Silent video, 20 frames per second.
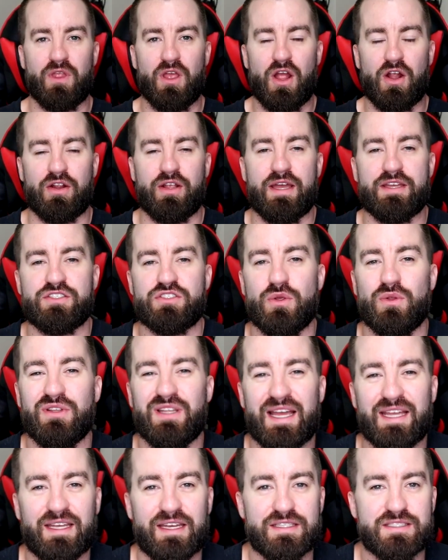Alright guys, so
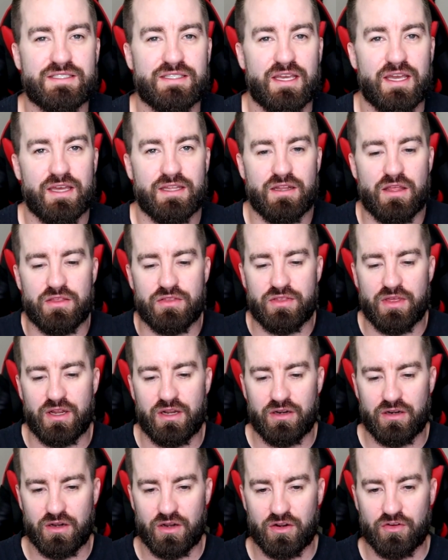like I said,
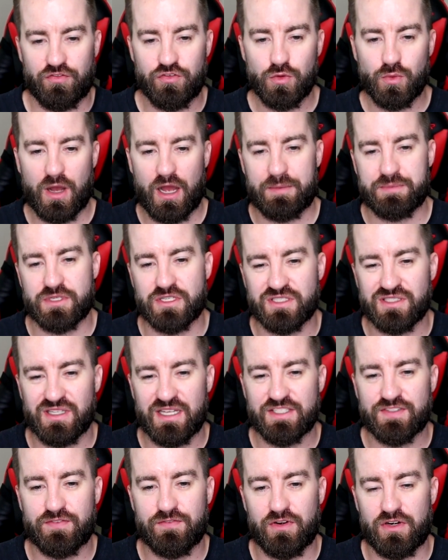there are a few options.
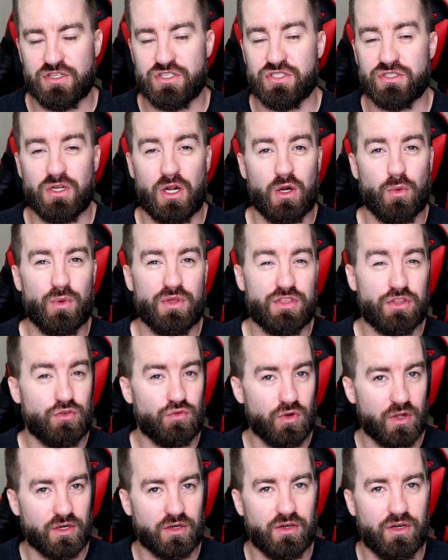Let's first start with the
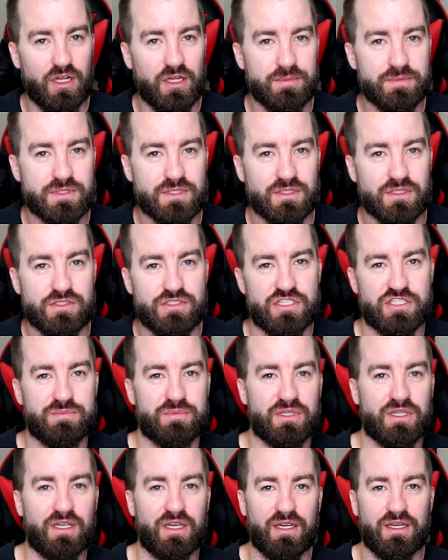runner-ups, just
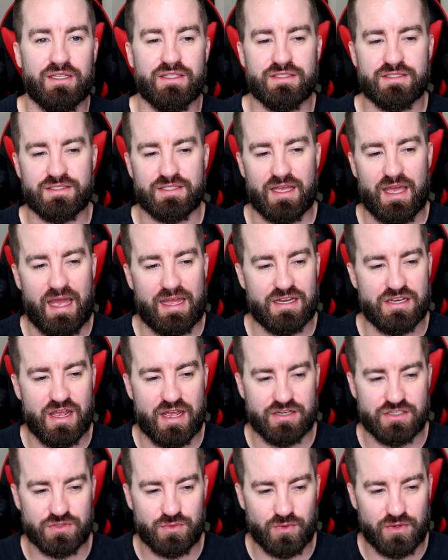because I
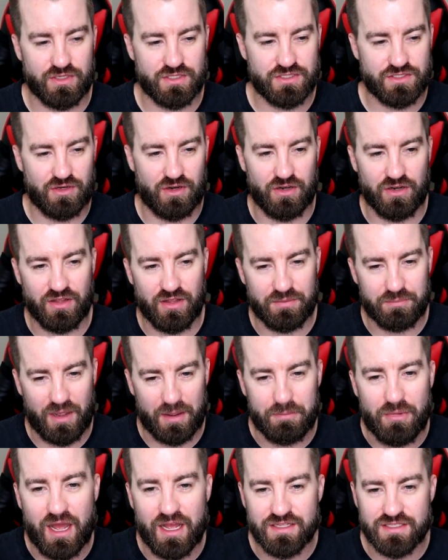just want to start my
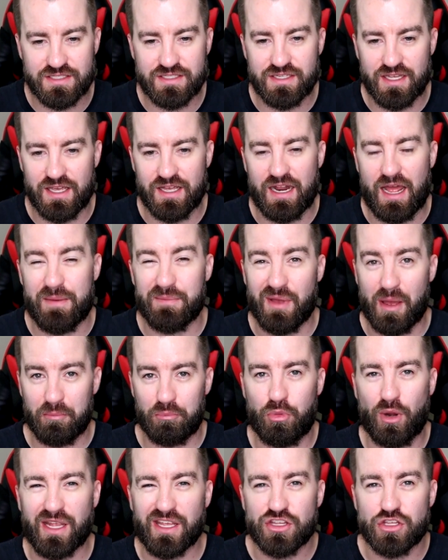mindset. I'm
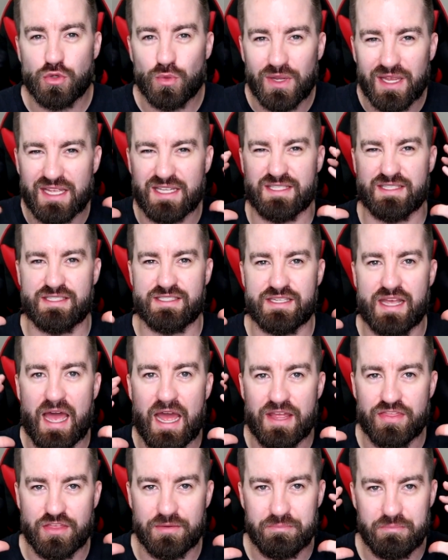bringing you
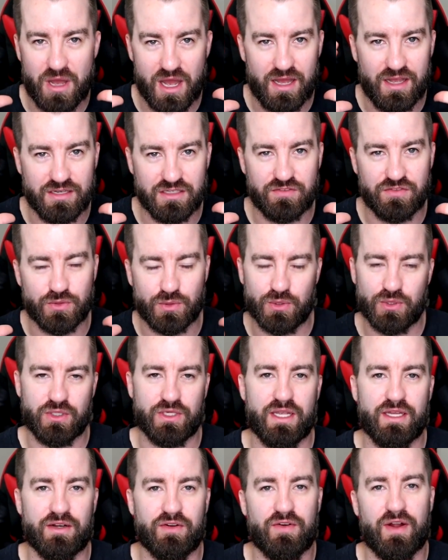inside the mind of the
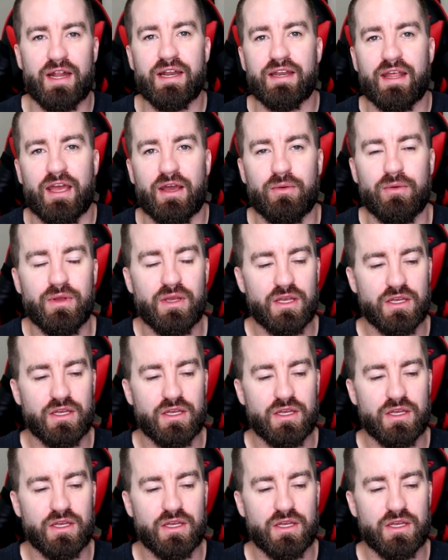creator right now.